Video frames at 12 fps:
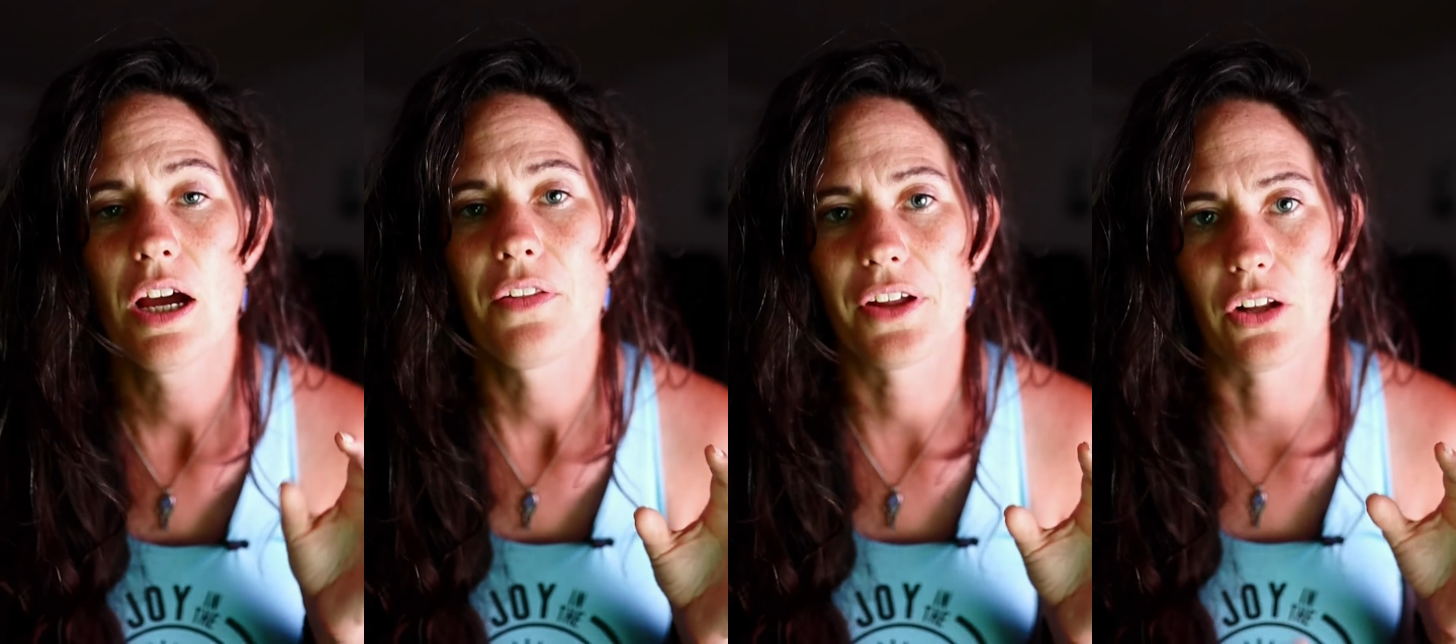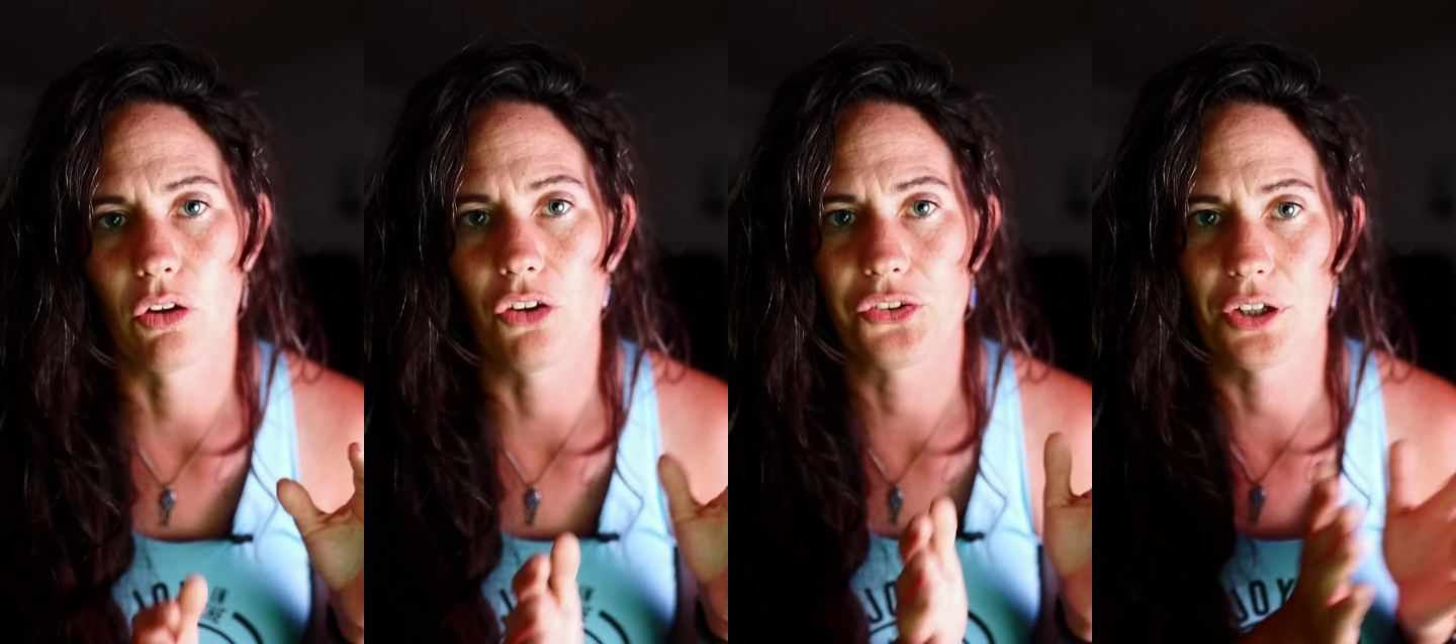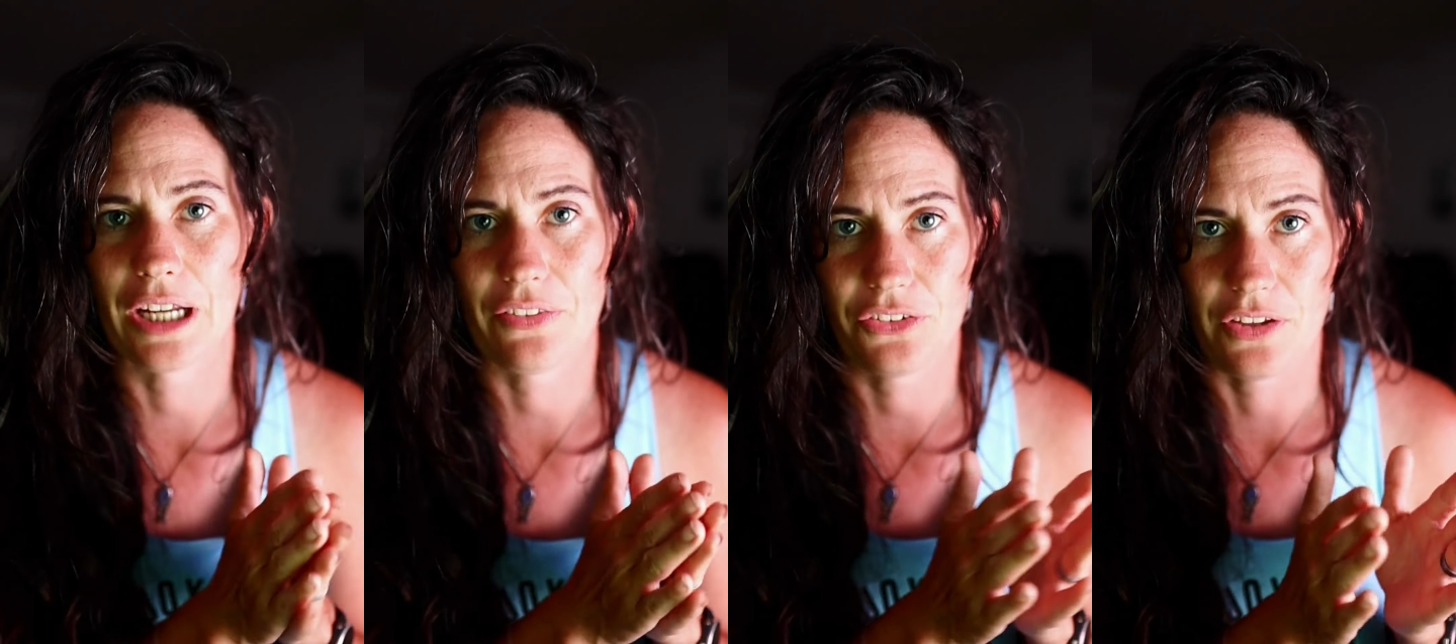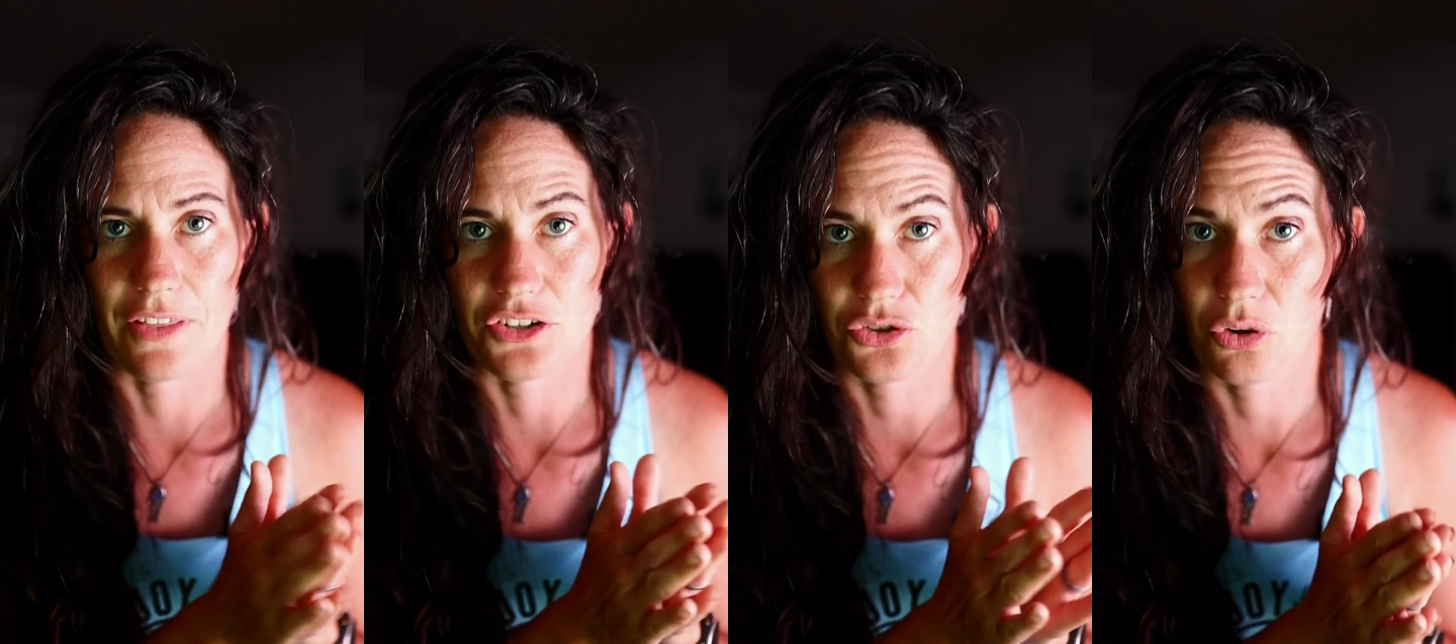the closer it gets to
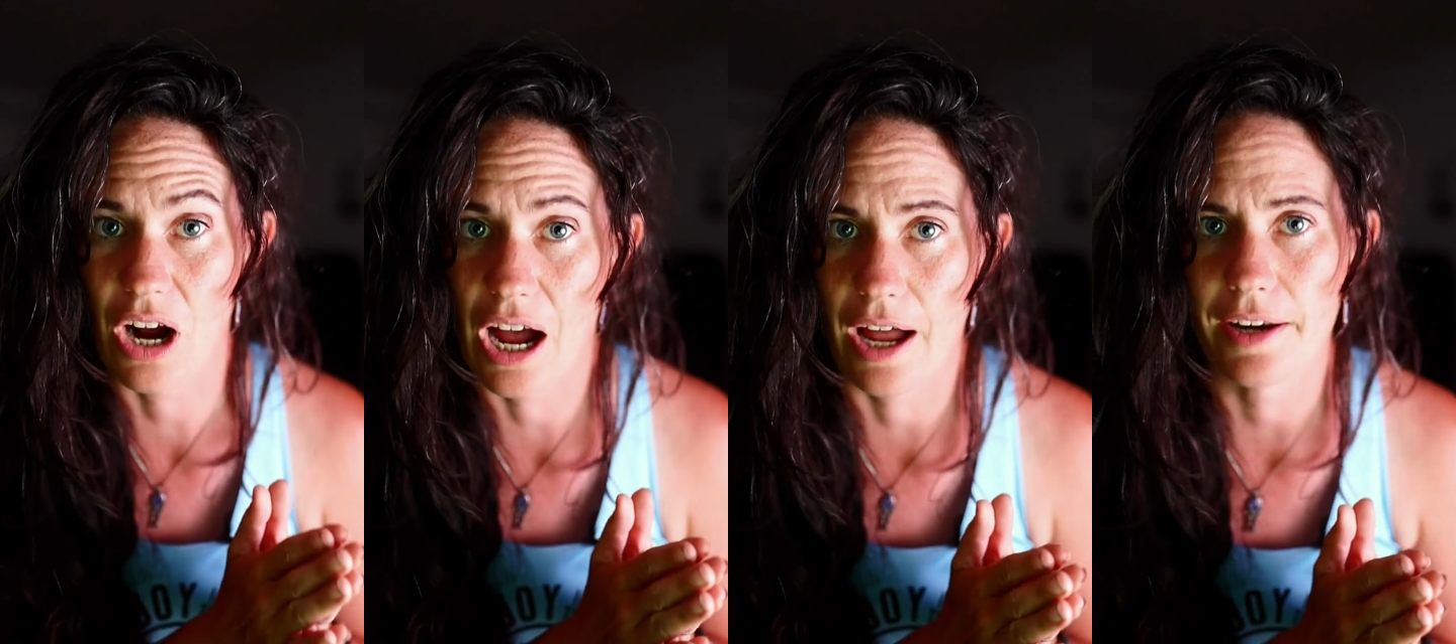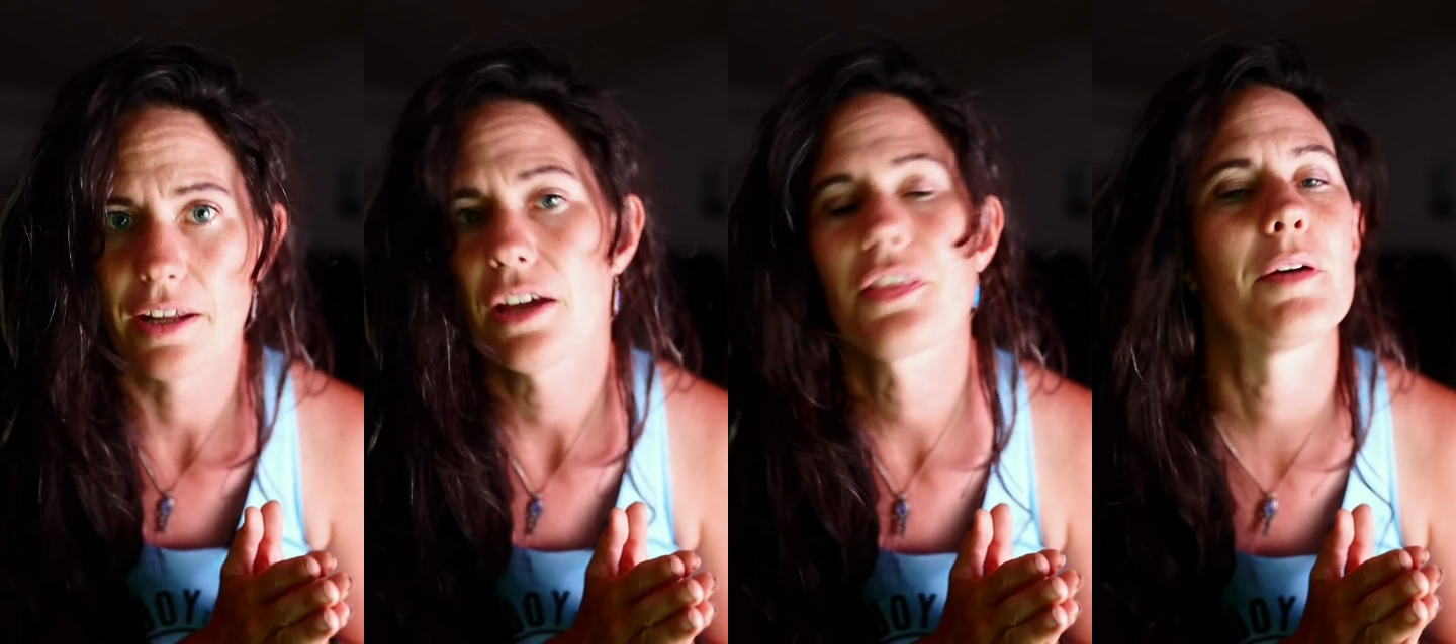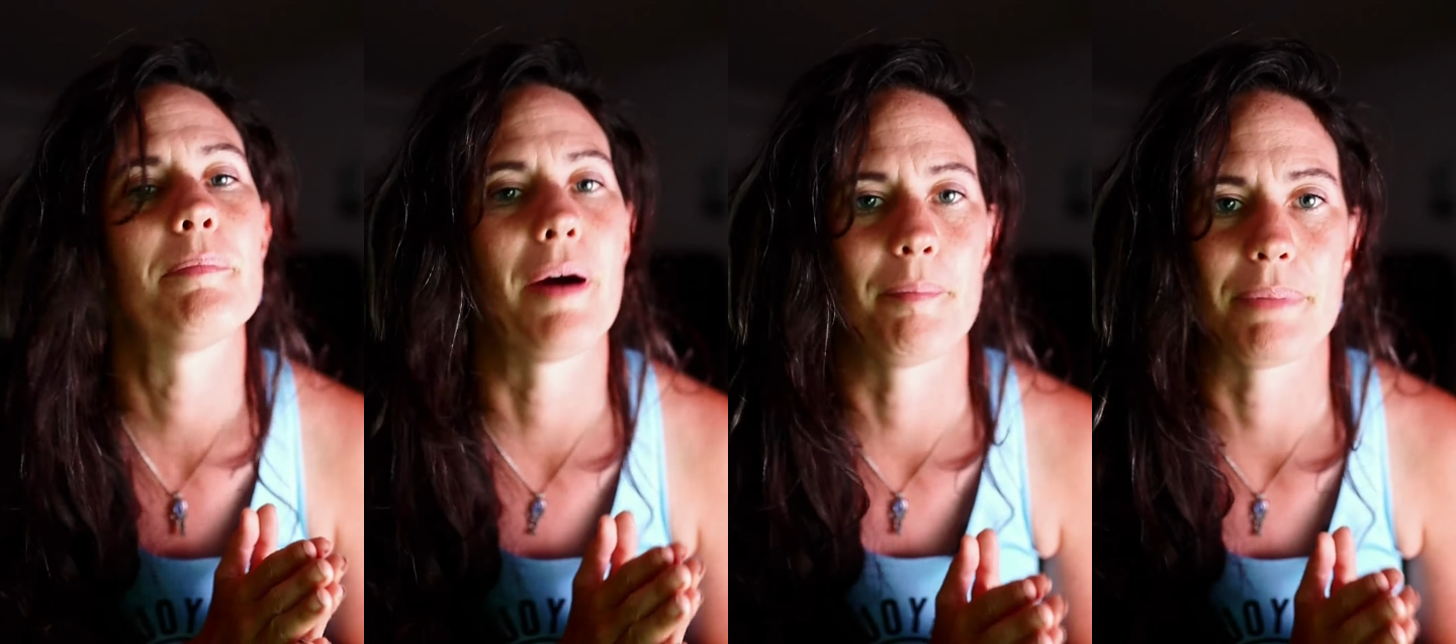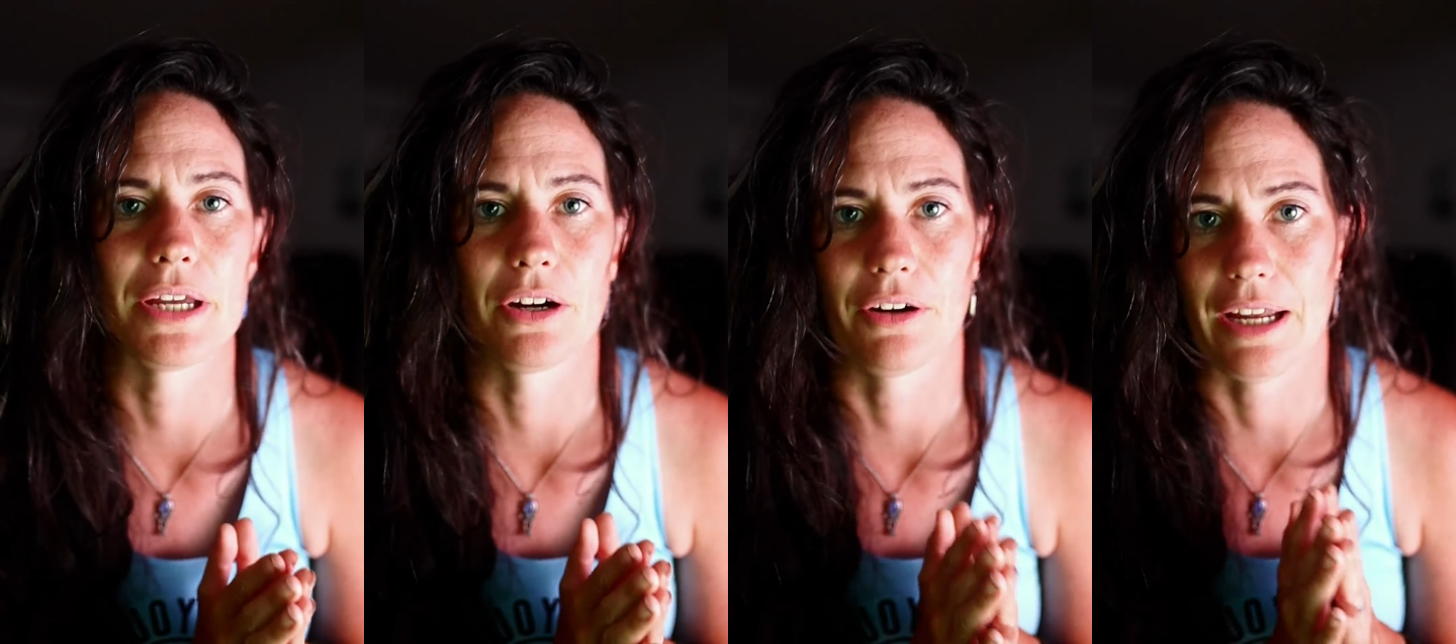the trot, the
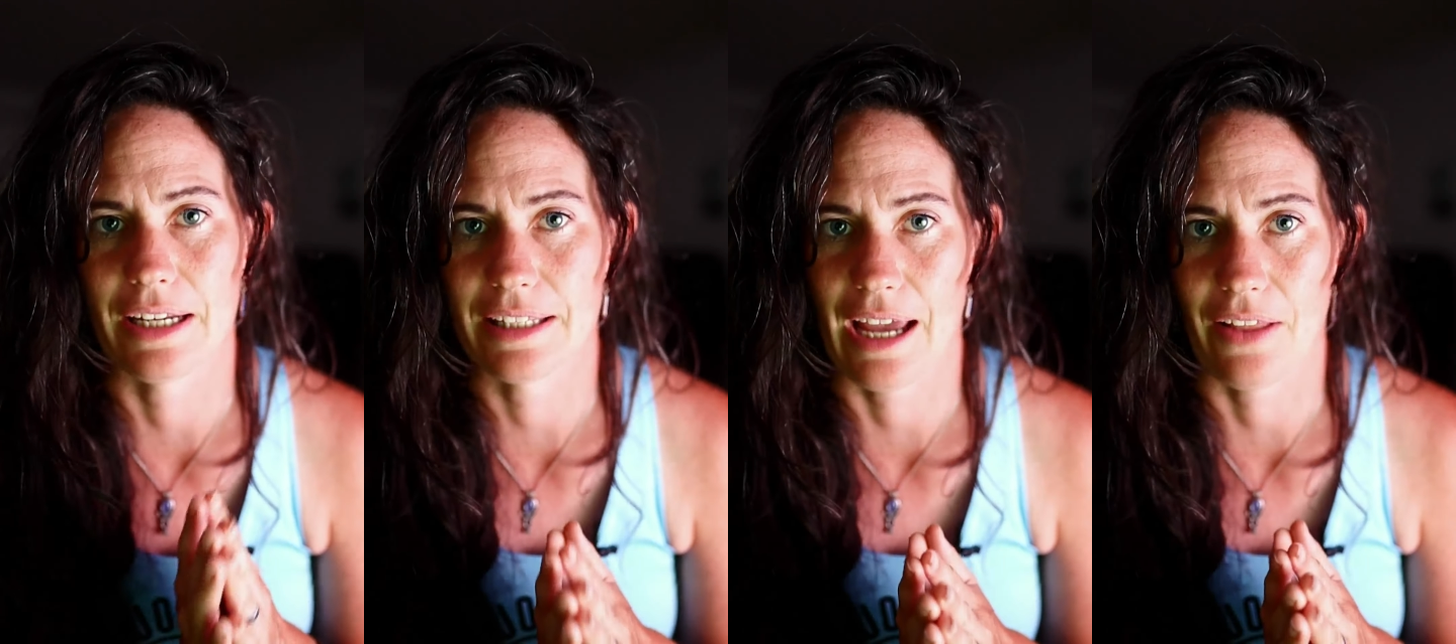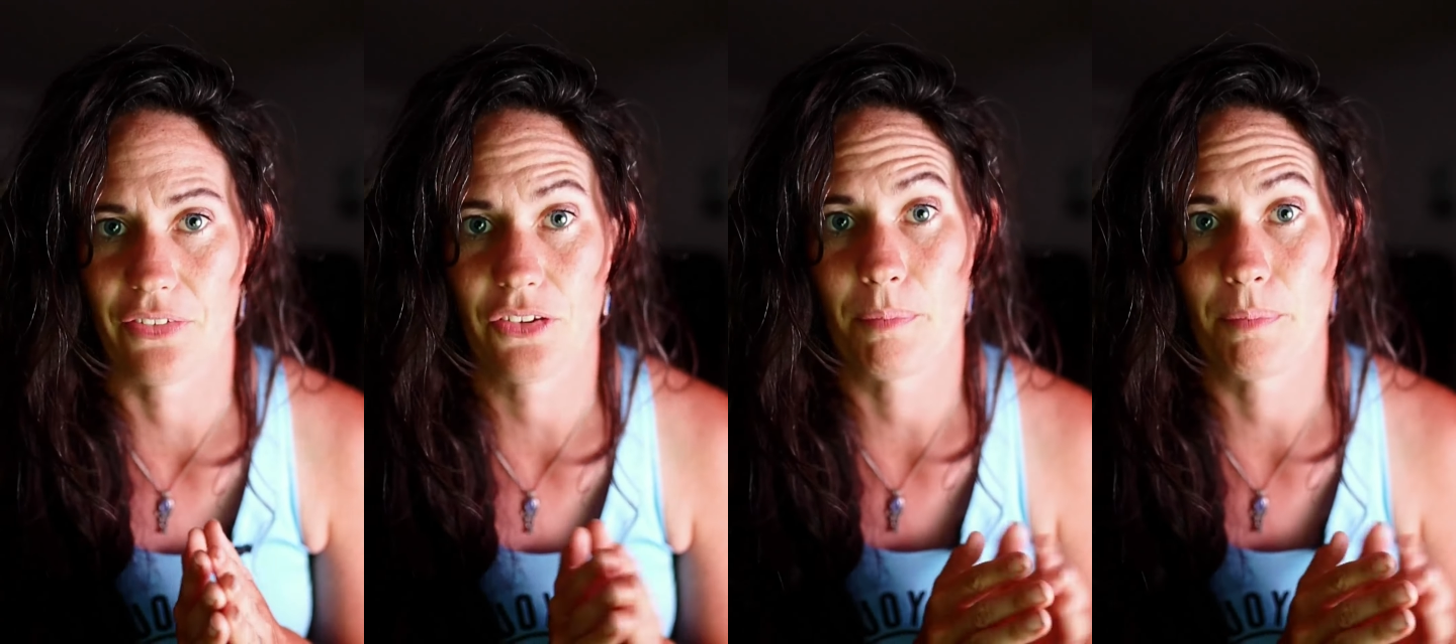bumpier it gets.